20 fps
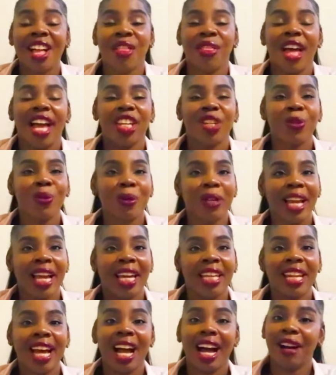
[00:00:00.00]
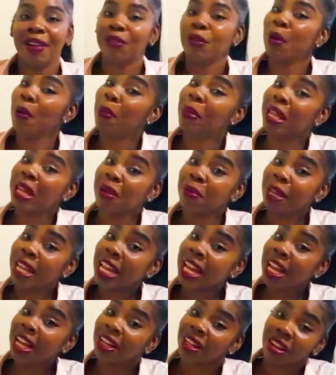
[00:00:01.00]
that you can have a
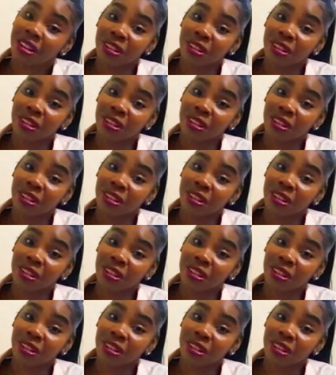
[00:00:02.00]
baby.